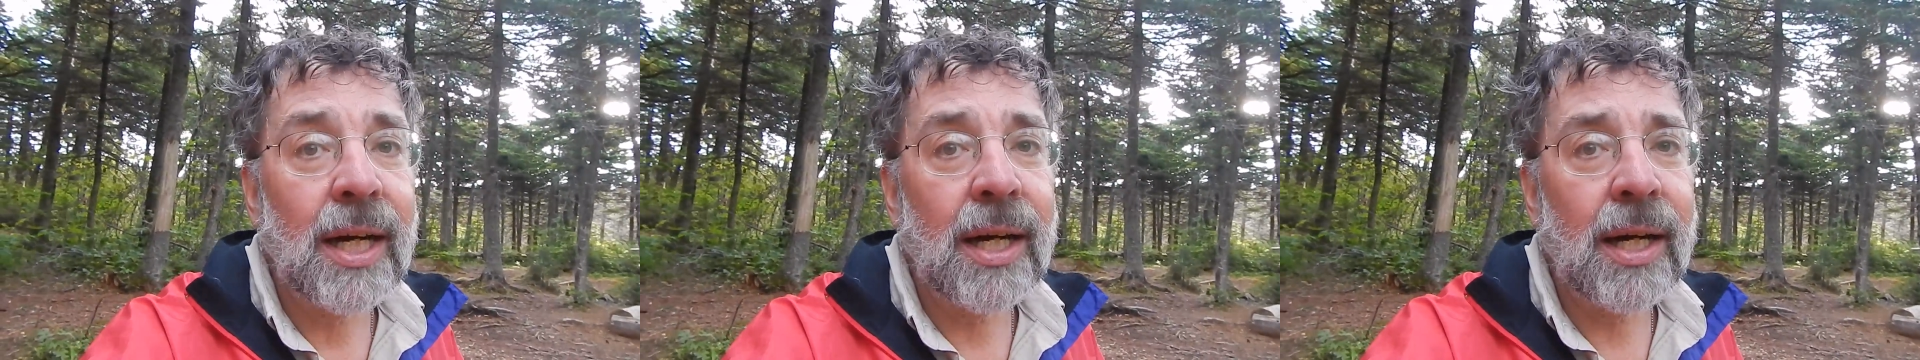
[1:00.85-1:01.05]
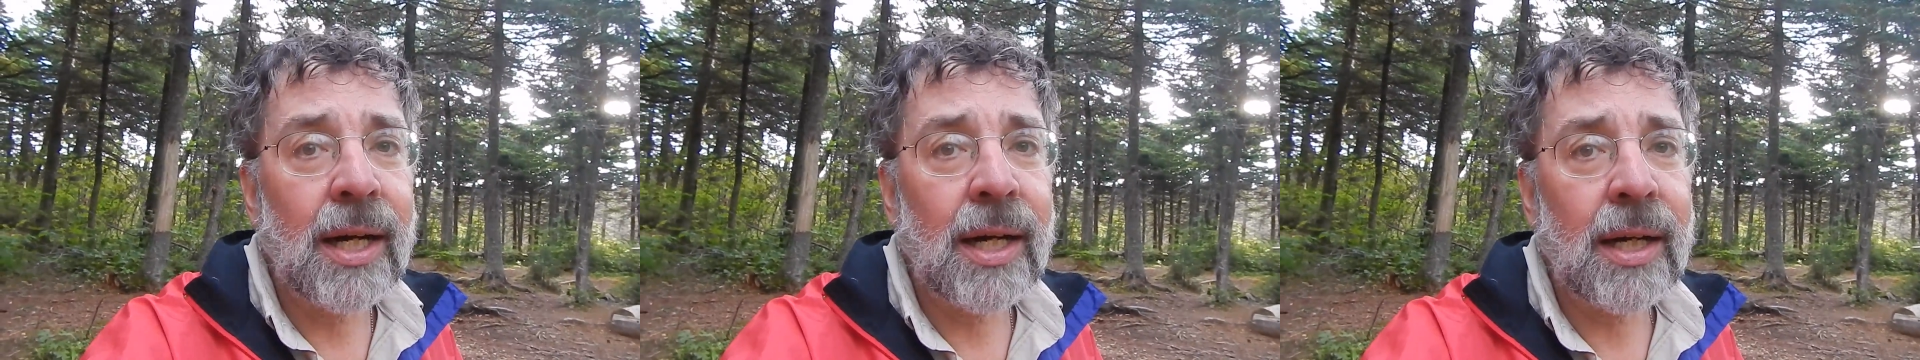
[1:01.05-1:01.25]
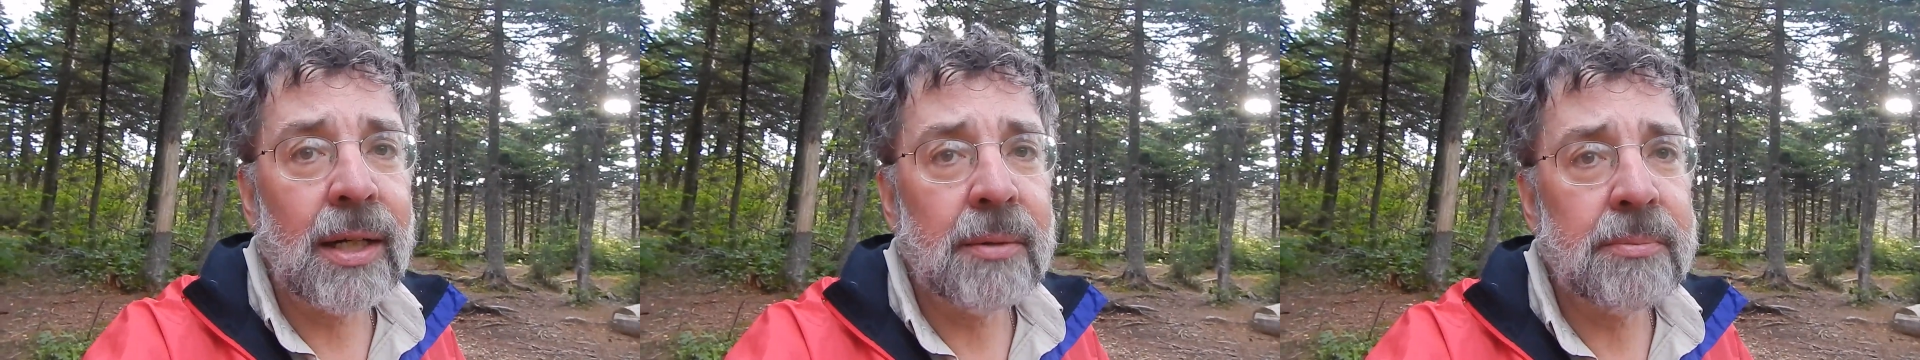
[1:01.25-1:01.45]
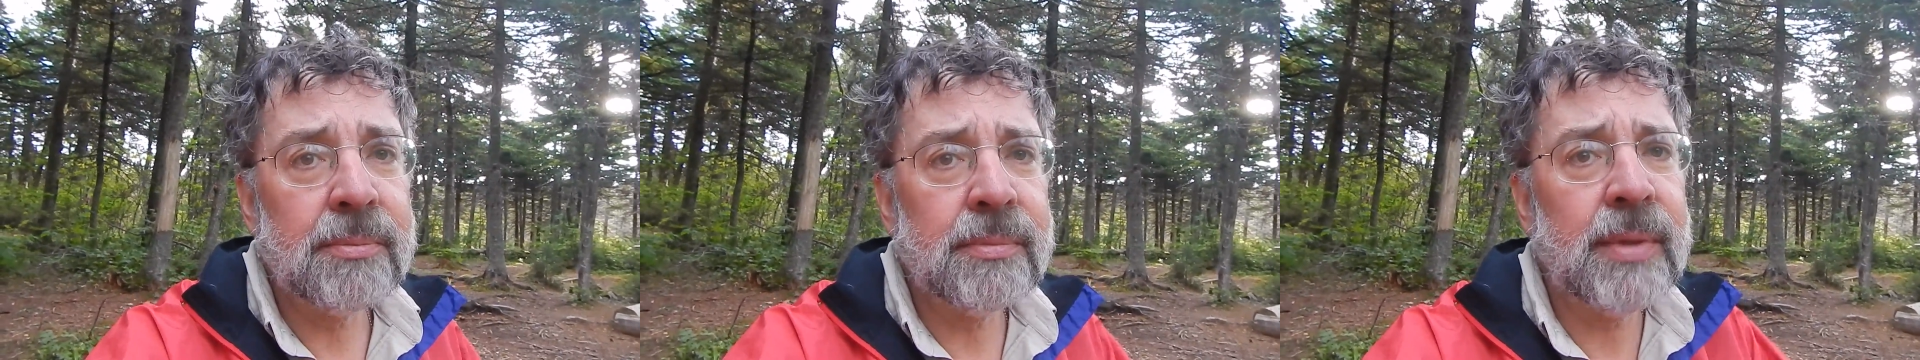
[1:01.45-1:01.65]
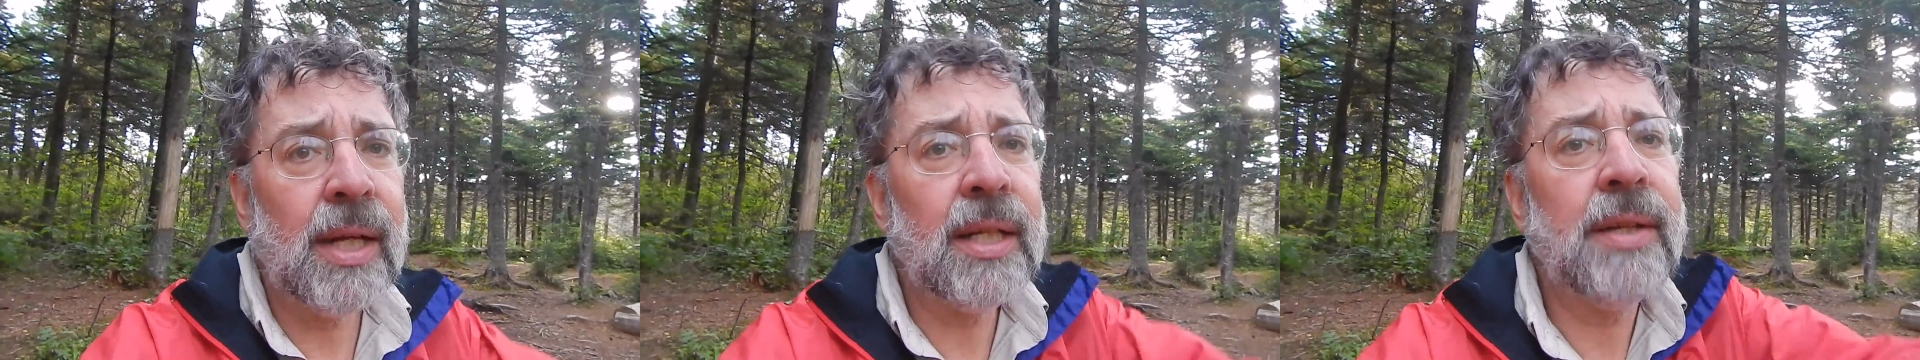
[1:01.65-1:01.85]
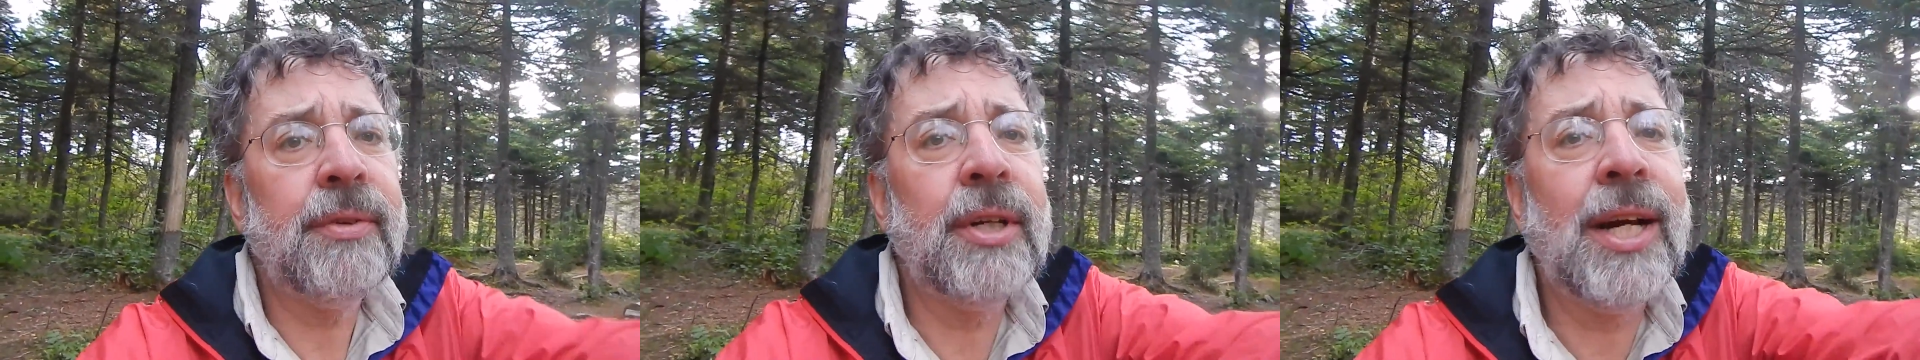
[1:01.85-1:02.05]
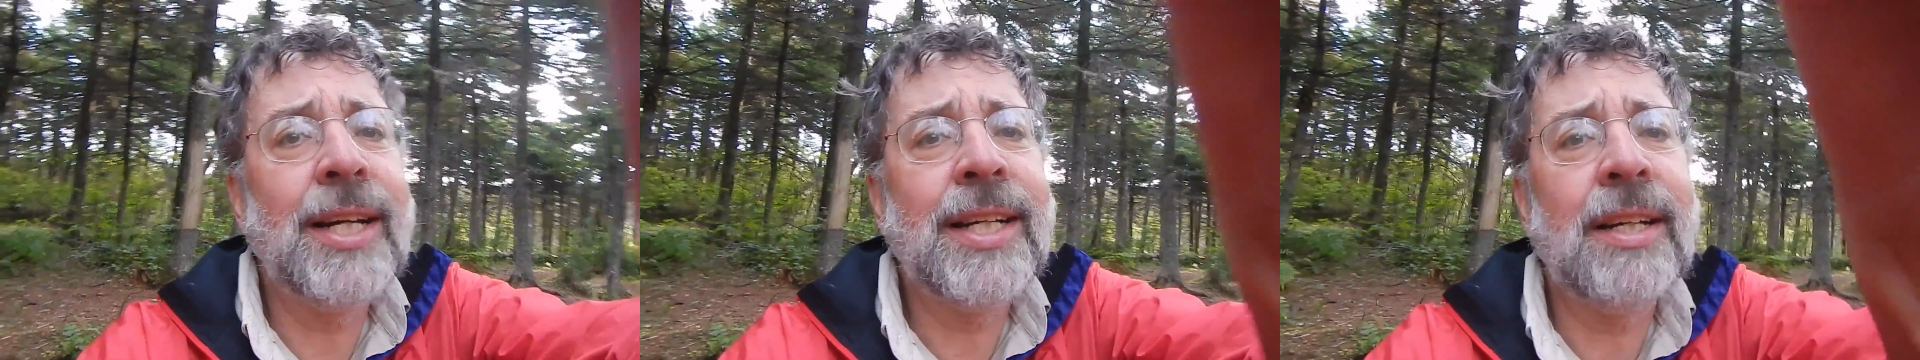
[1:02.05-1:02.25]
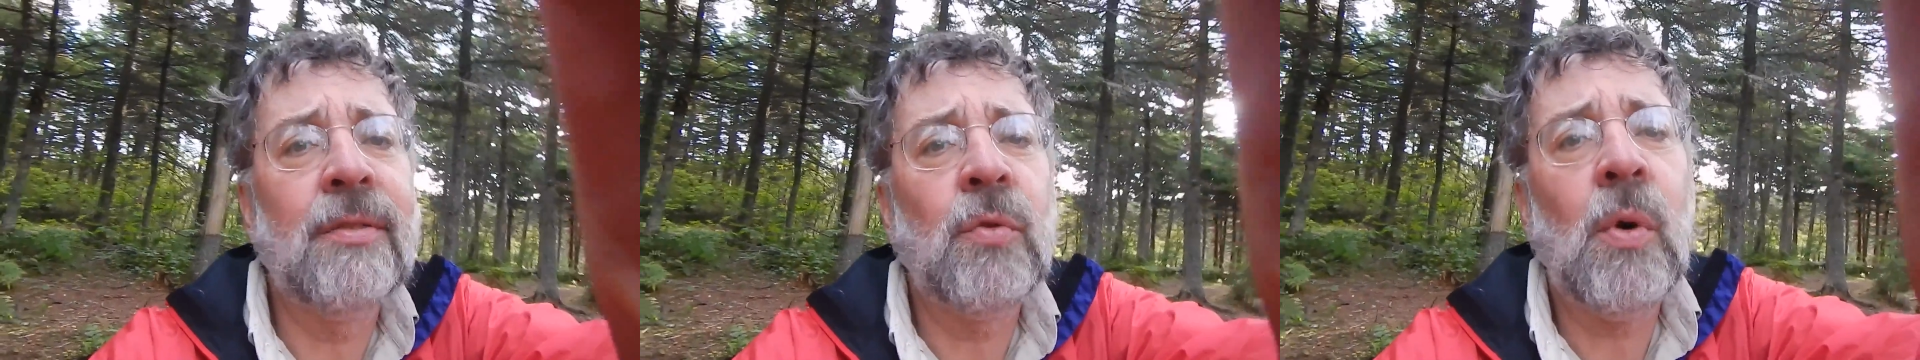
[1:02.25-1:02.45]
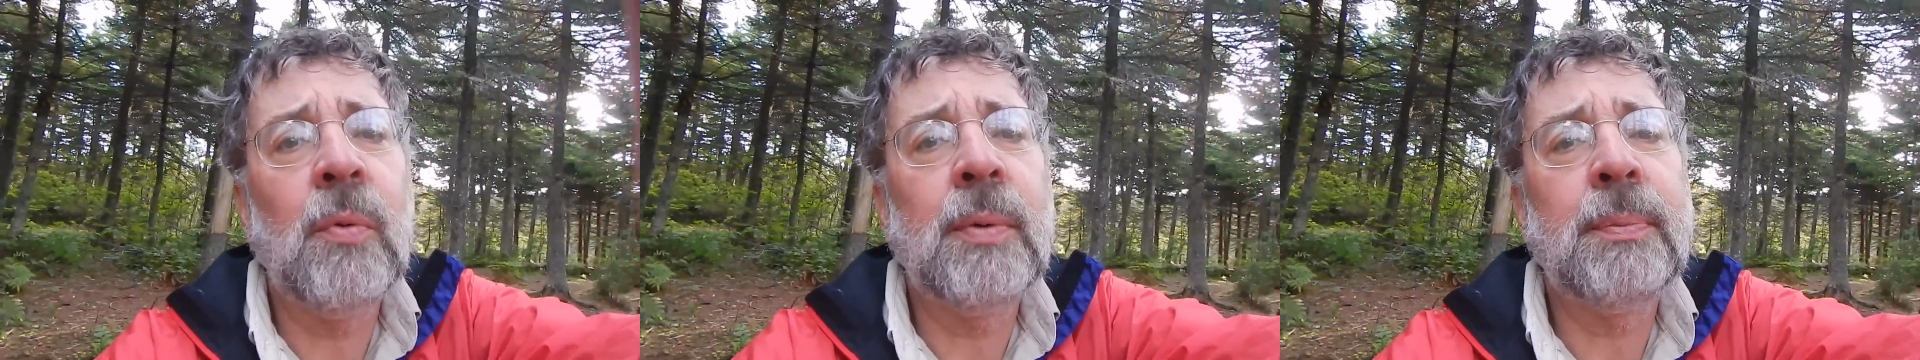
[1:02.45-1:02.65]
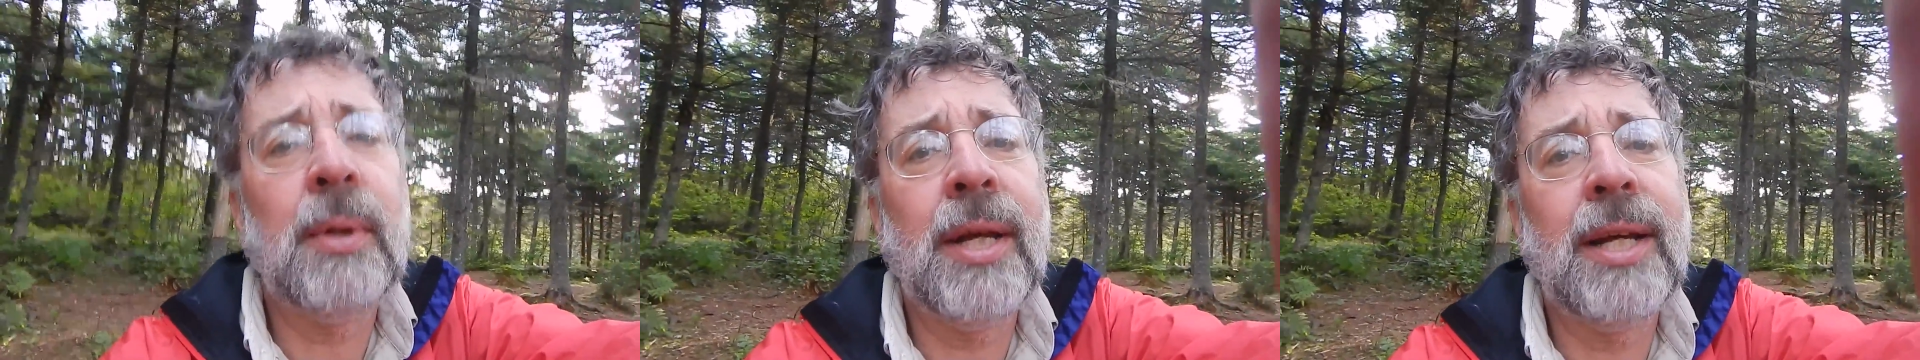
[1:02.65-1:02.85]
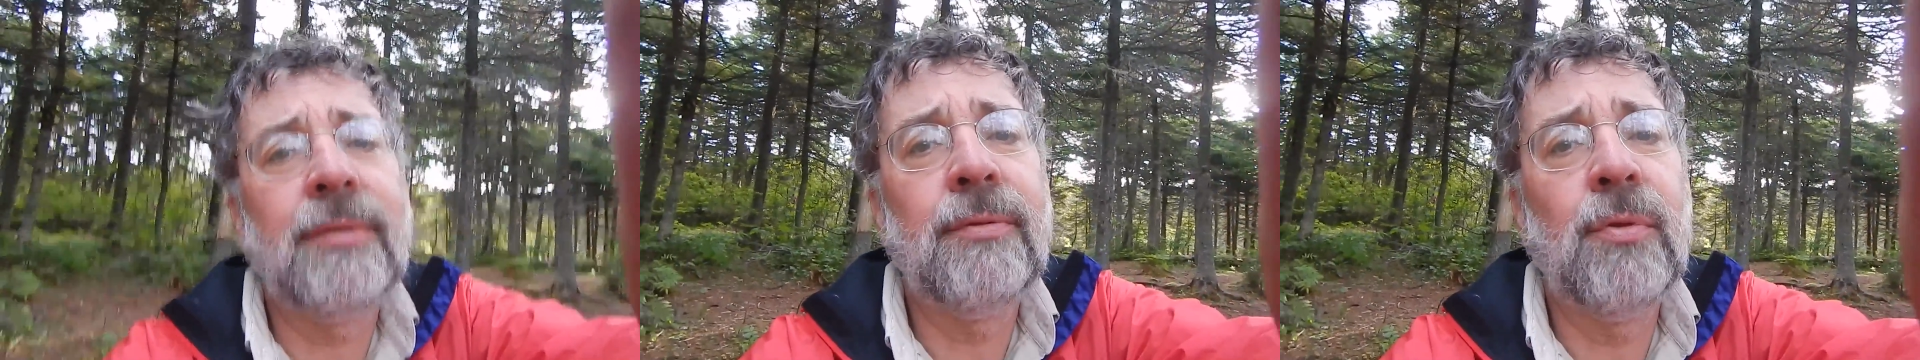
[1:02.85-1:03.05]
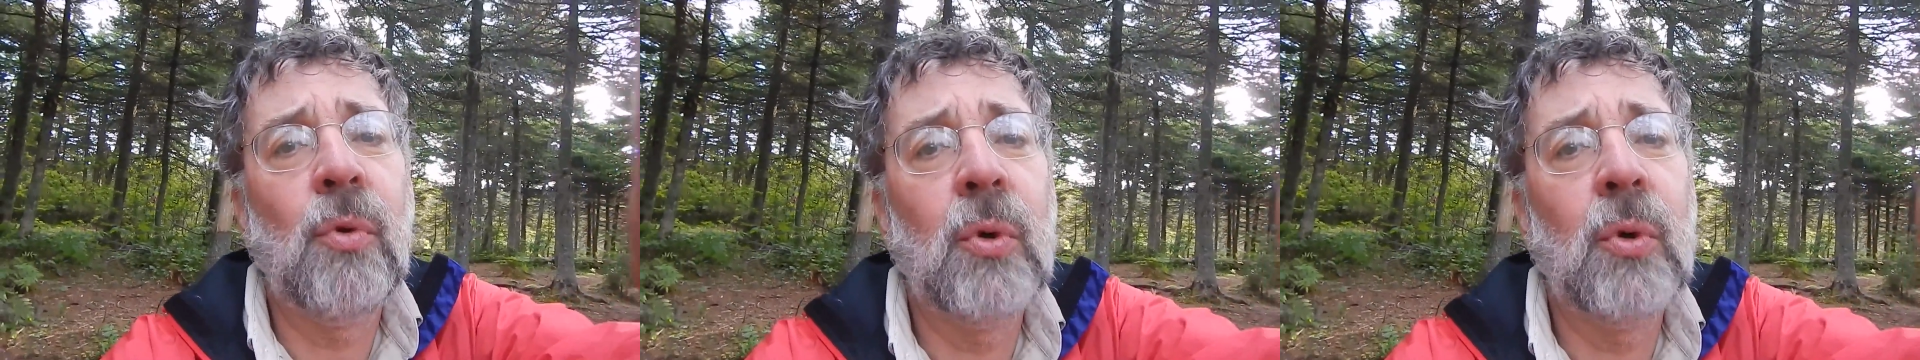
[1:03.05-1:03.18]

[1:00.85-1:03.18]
I'll give you an idea of what we plan